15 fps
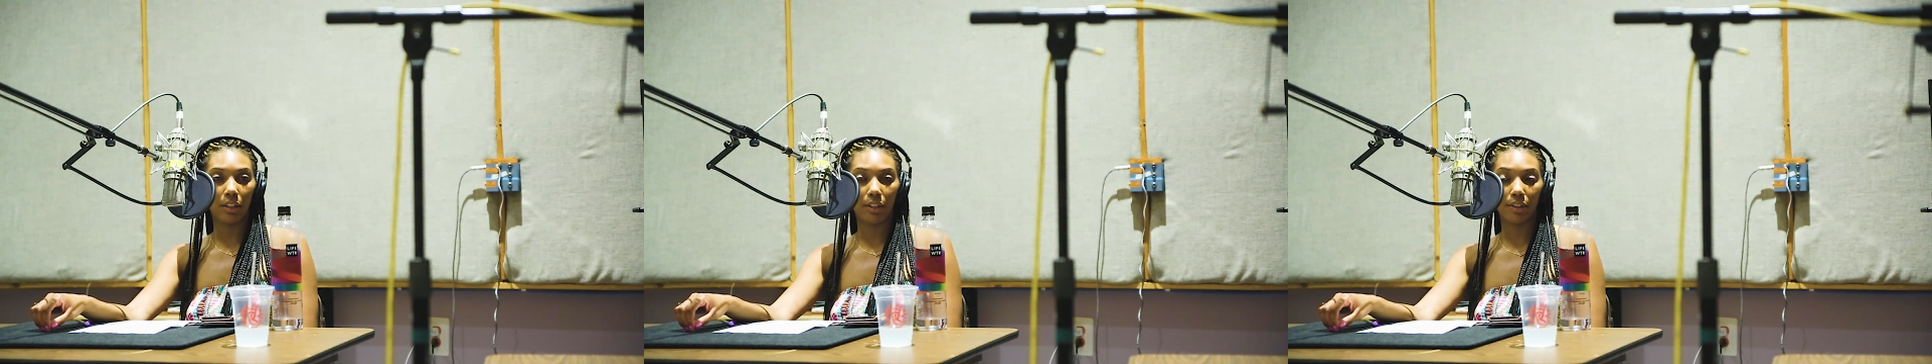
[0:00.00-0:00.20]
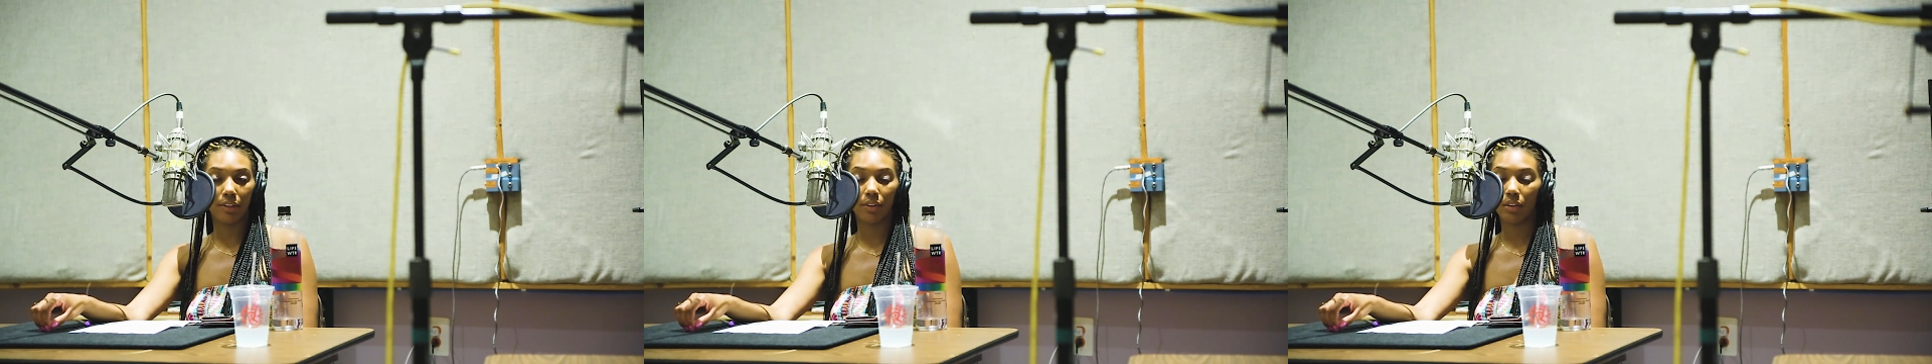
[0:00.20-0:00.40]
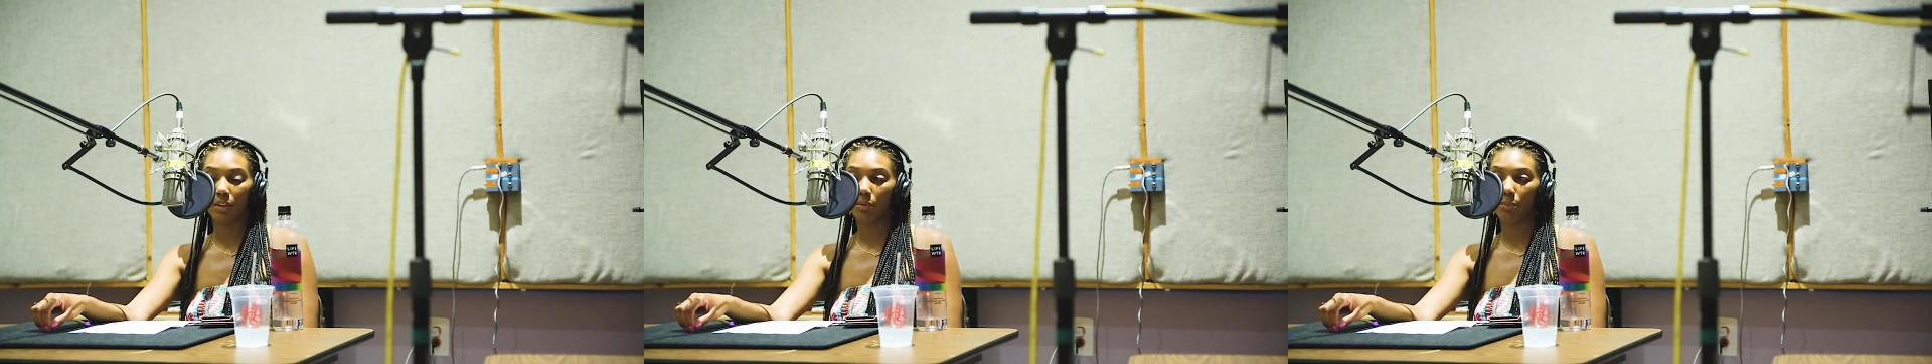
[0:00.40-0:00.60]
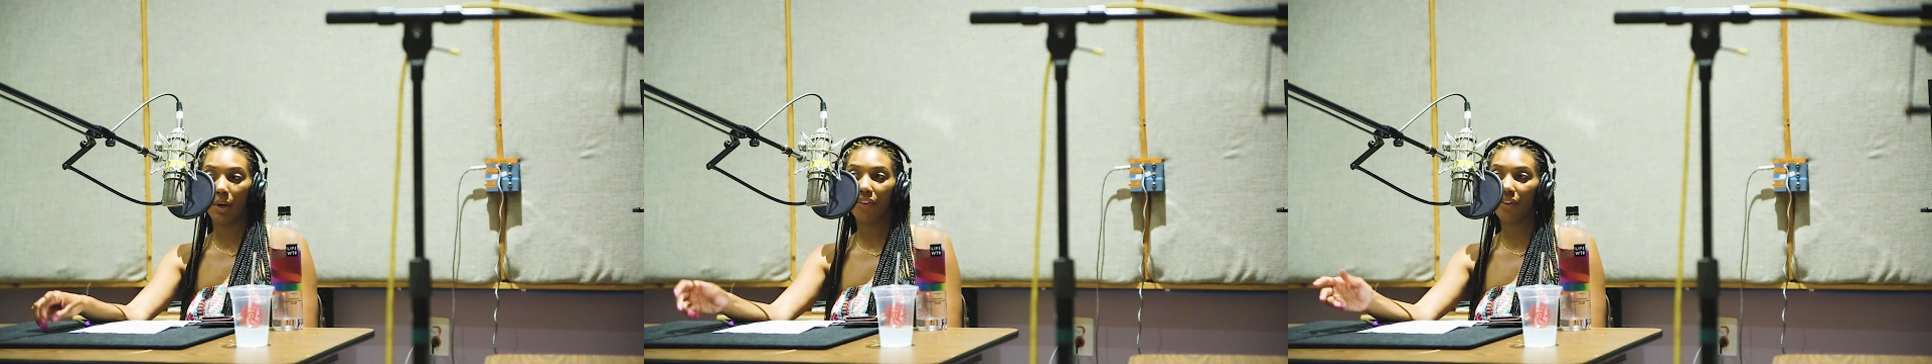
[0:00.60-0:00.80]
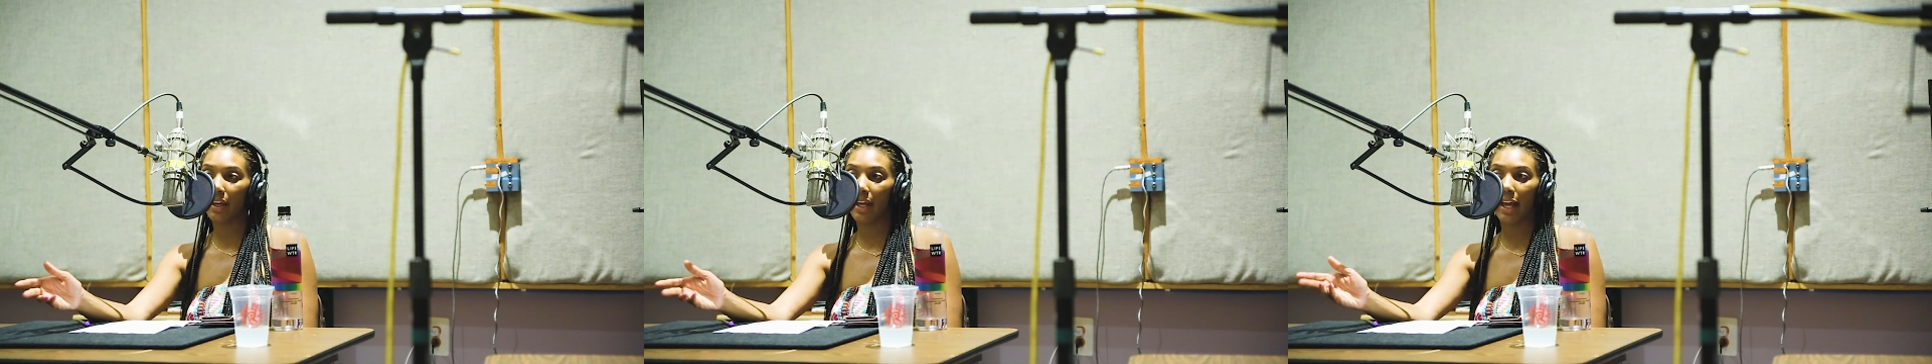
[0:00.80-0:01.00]
Yeah.
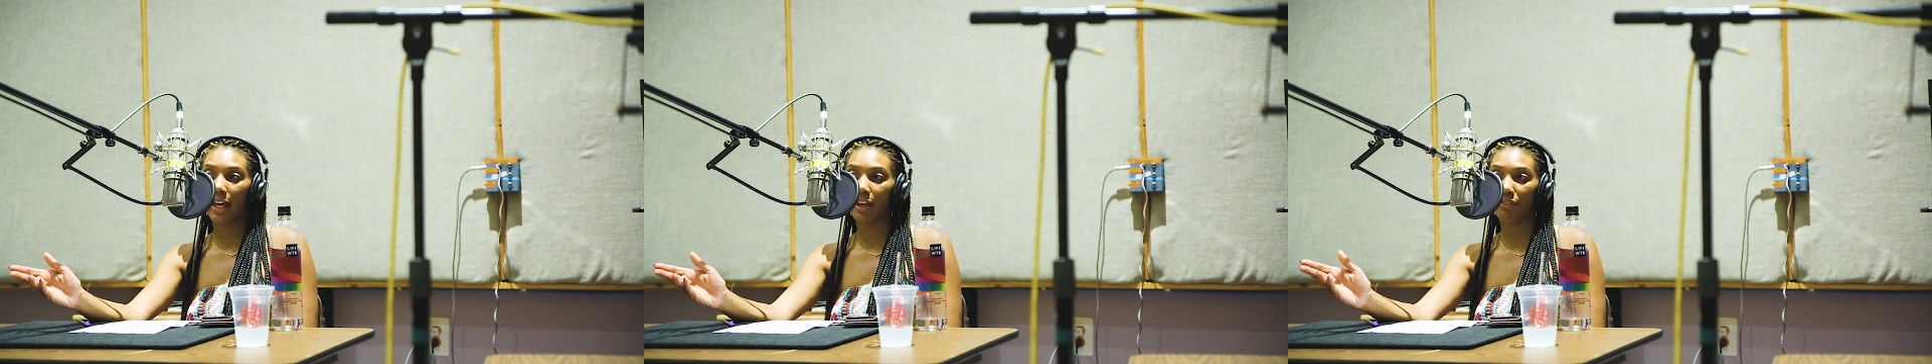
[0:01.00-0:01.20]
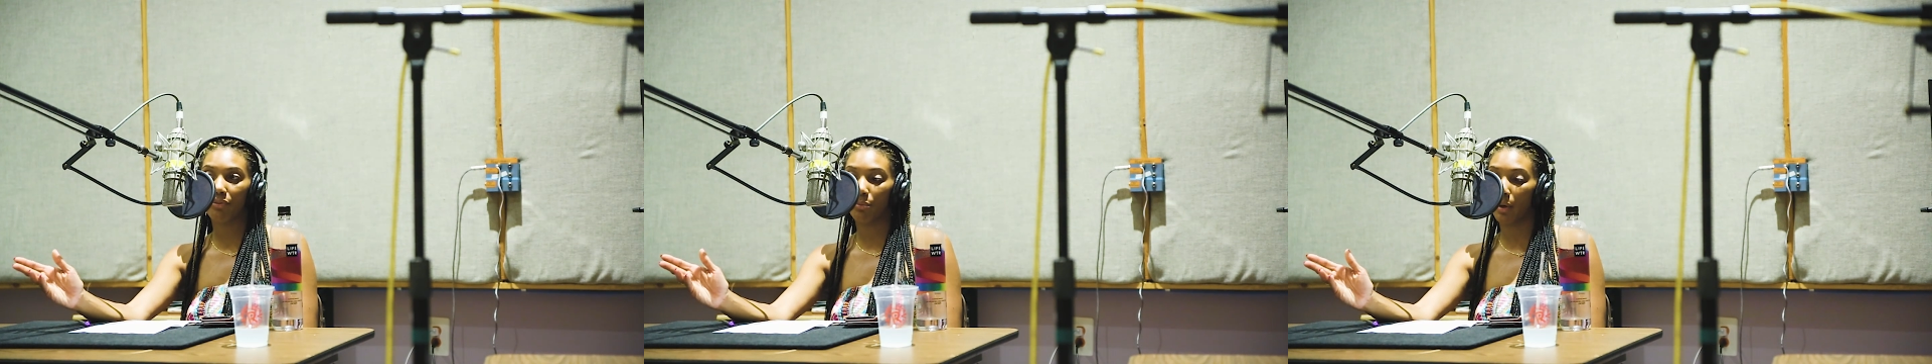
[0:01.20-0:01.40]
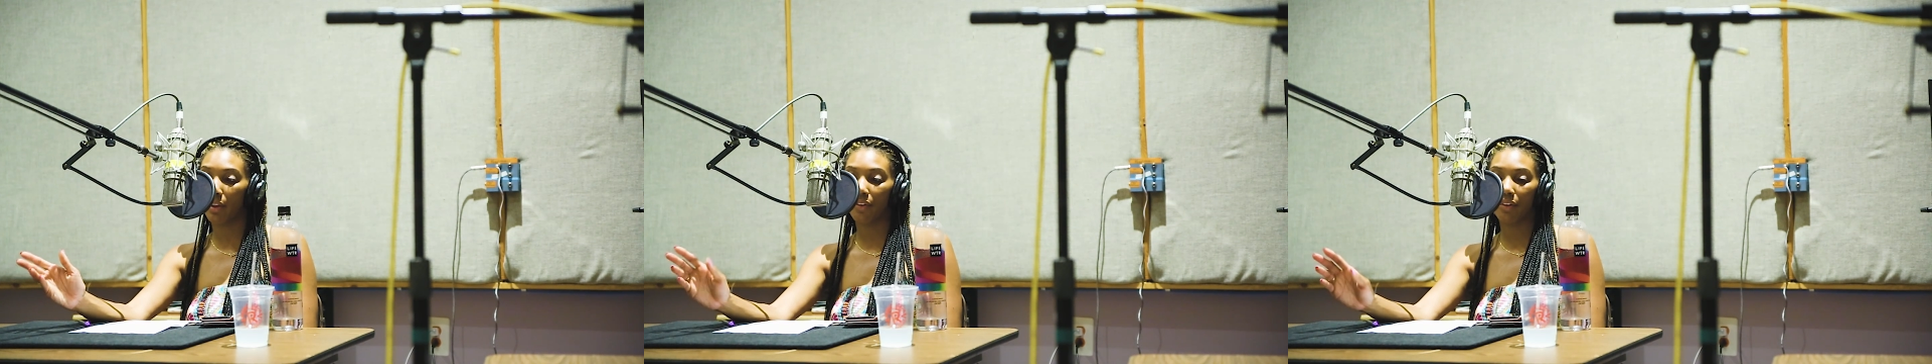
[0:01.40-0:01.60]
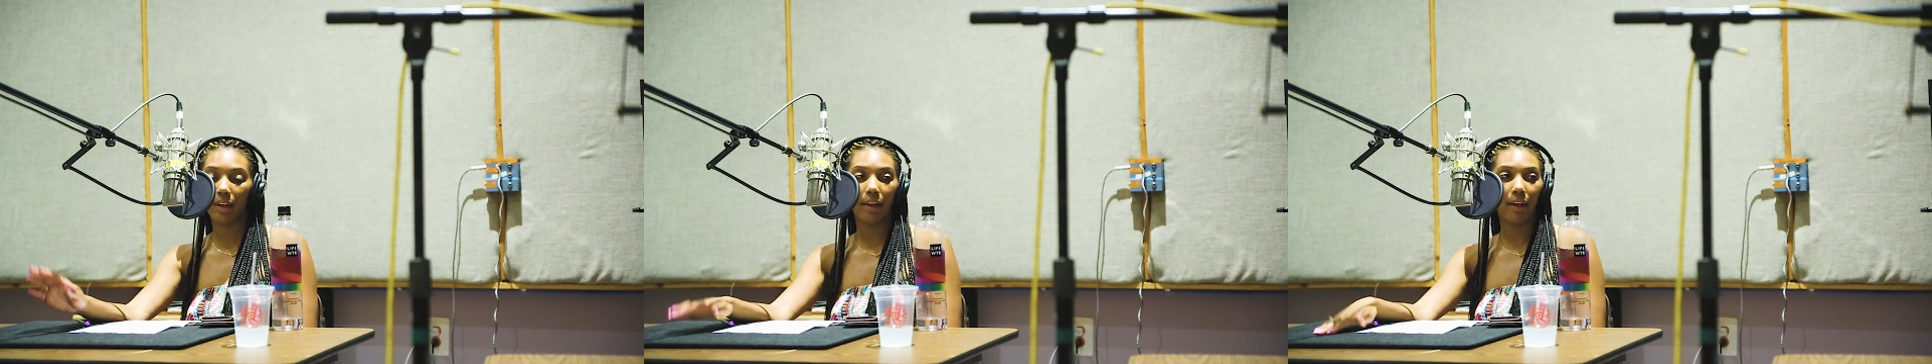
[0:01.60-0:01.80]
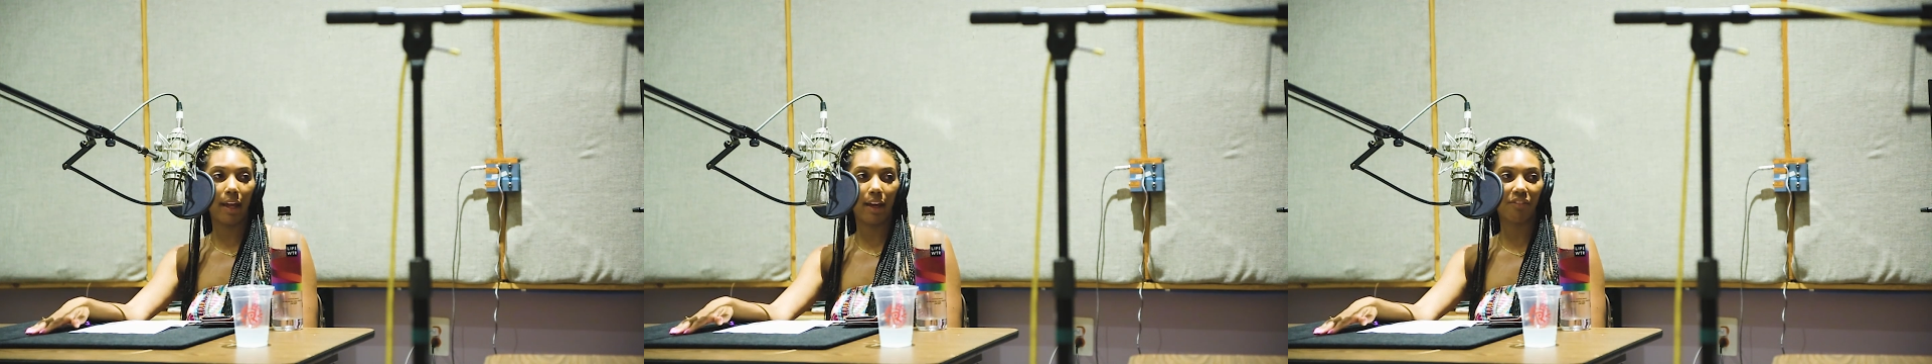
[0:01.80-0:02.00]
Whether they
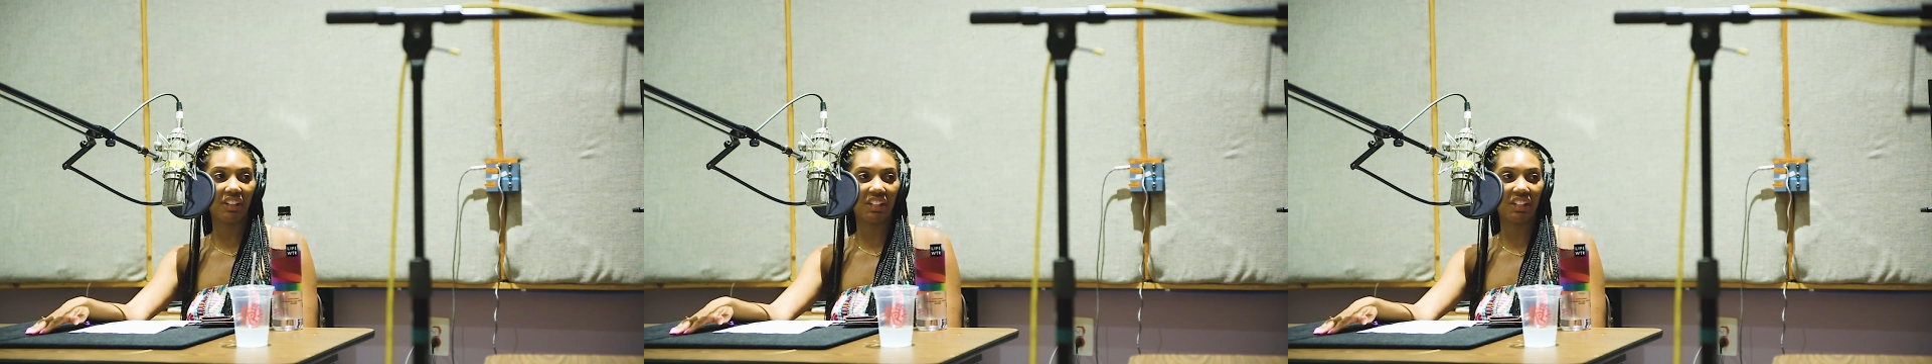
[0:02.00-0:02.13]
have